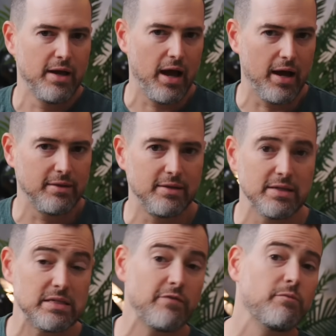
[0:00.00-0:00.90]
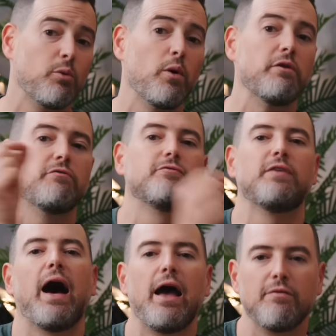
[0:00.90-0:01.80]
uh, does eleven point
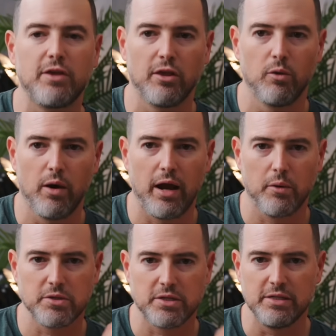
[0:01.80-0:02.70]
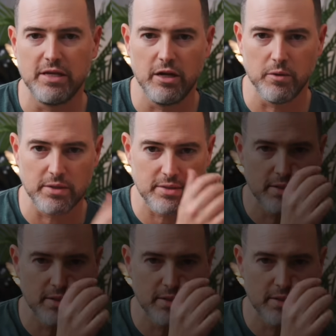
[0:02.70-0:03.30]
five kilowatt hours continuous.